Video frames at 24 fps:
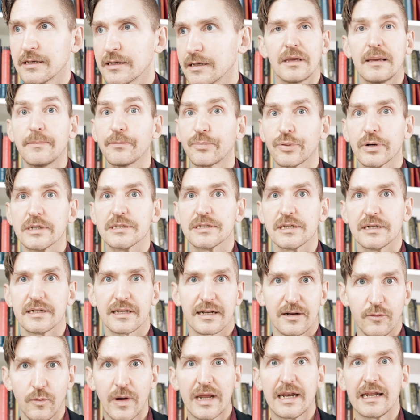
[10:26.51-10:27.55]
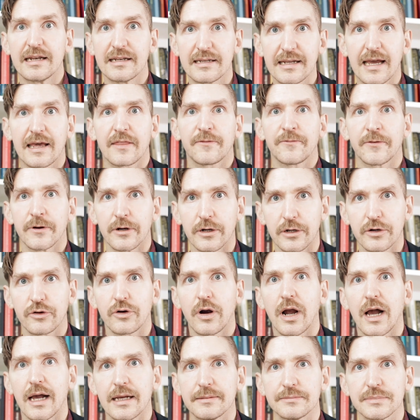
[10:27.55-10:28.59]
imprisoned and awaiting death for her
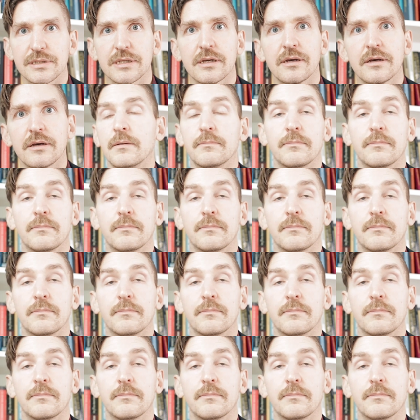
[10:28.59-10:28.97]
crimes.